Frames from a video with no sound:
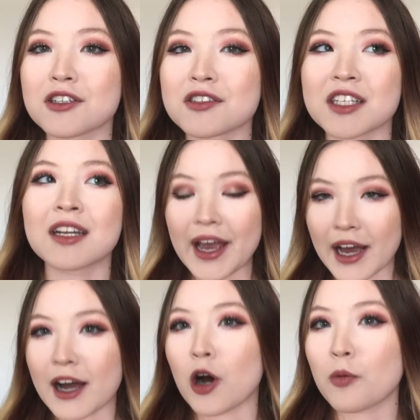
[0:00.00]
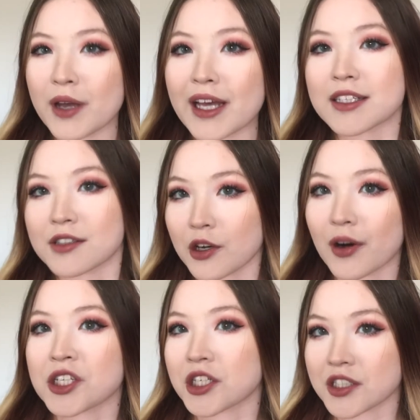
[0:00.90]
And I hope we answered the
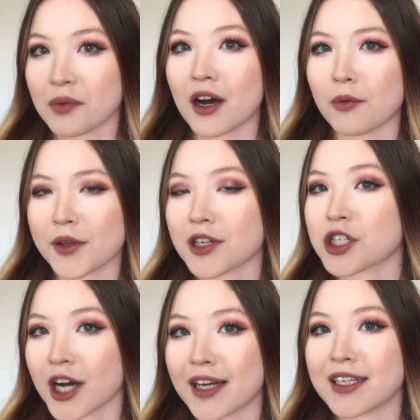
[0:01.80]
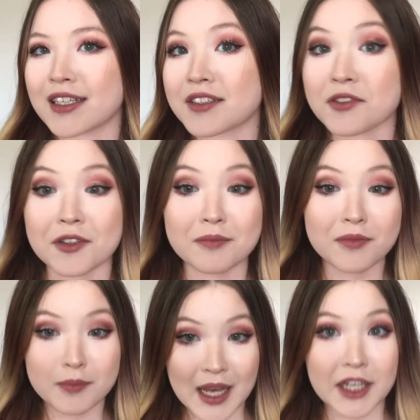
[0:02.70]
question as well, whether Chinese or
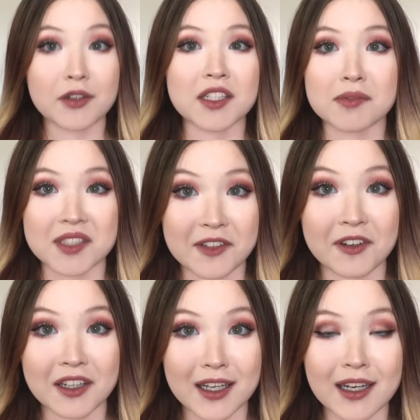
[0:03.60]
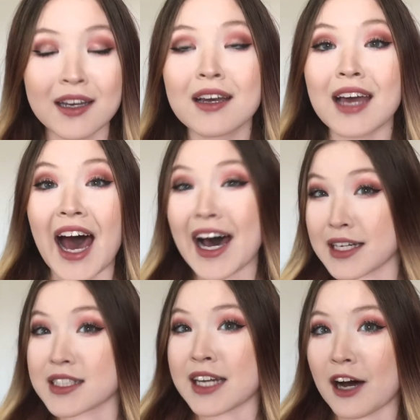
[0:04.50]
Mandarin specifically has
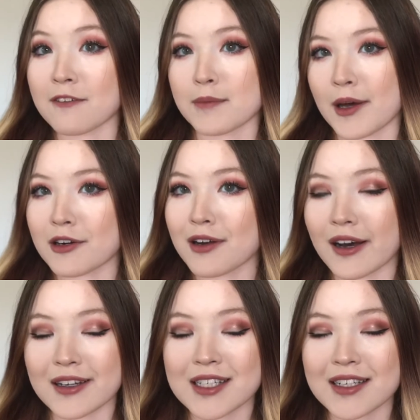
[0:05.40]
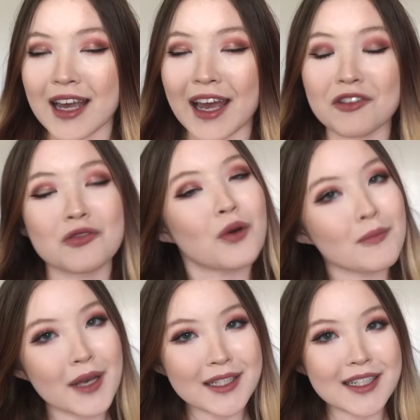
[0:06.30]
an alphabet or not, and what
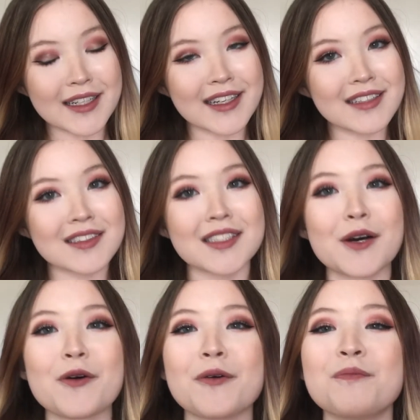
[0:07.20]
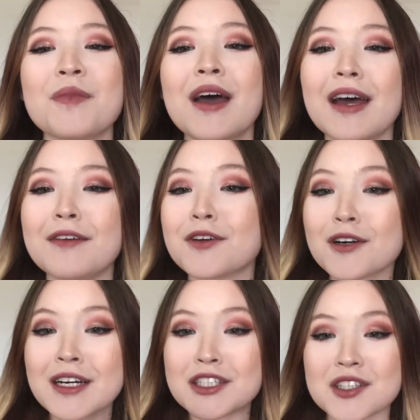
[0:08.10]
Pinyin is. So if you're
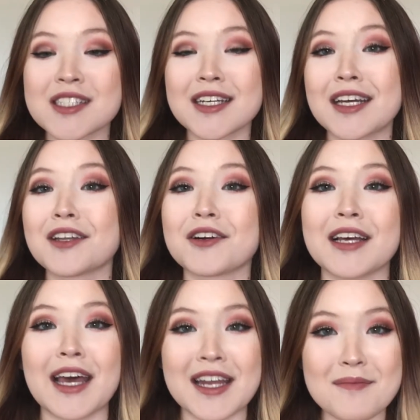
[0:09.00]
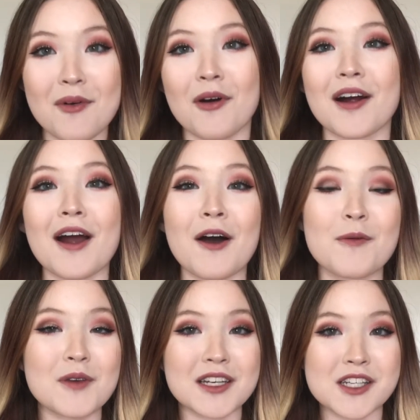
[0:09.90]
interested in learning any more, I hope you
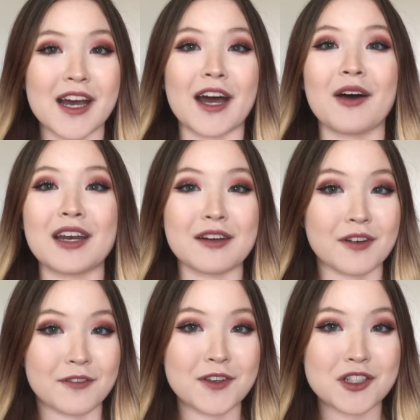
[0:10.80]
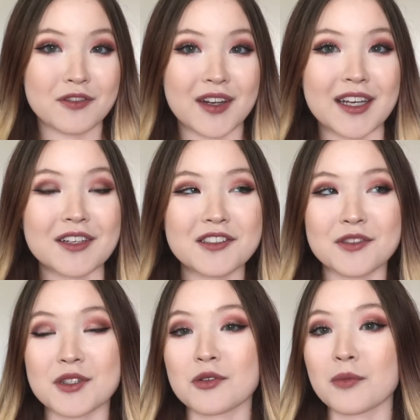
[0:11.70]
can check out any of our future videos, which
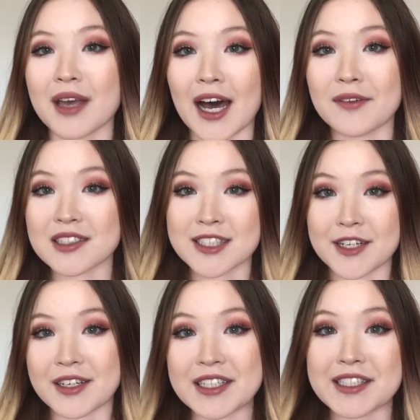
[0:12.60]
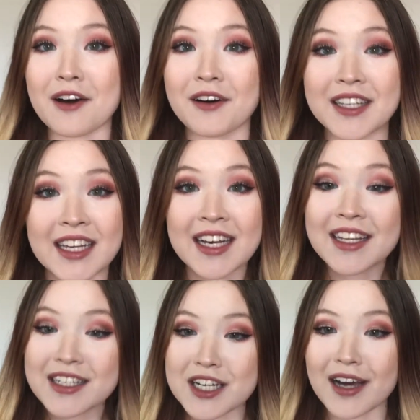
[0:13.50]
we'll be having a series on the
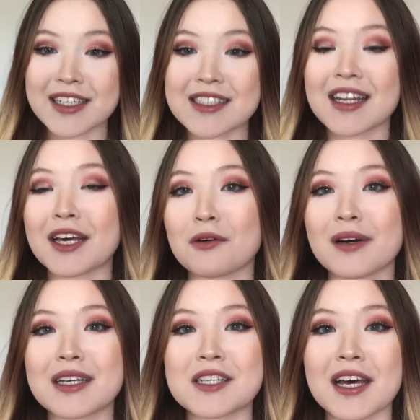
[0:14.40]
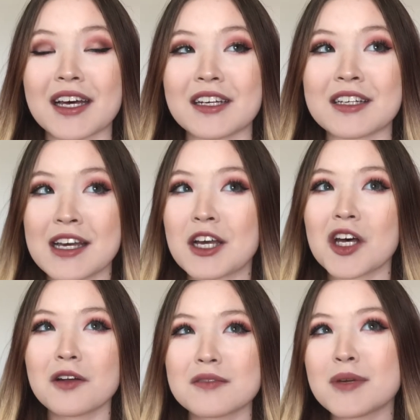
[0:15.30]
Chinese language, and
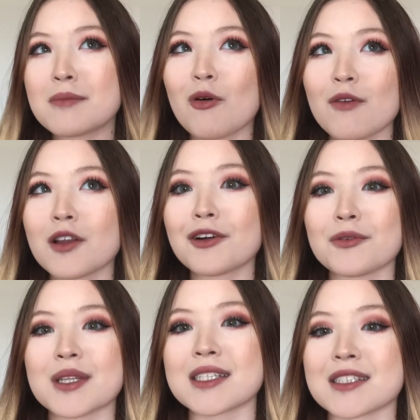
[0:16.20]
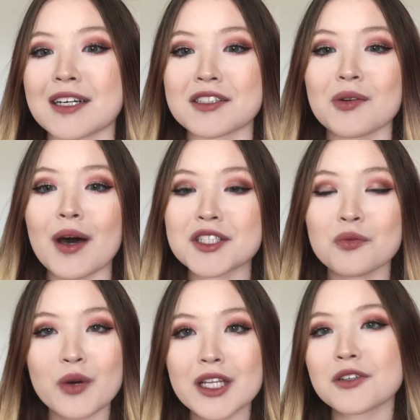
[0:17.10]
it'll be more of a learn with us style. So as
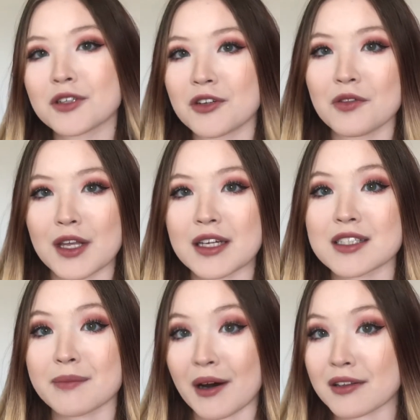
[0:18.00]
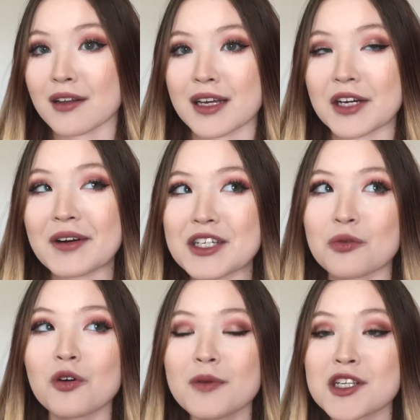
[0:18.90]
we learn new things about the language,
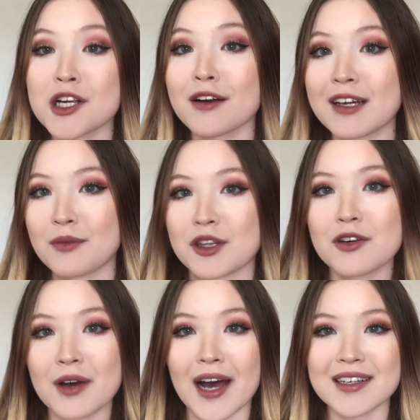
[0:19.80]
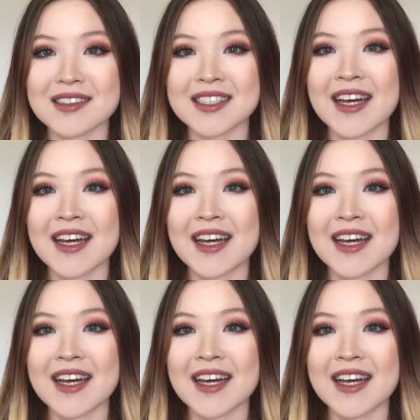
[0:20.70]
we'll be sharing it with you guys.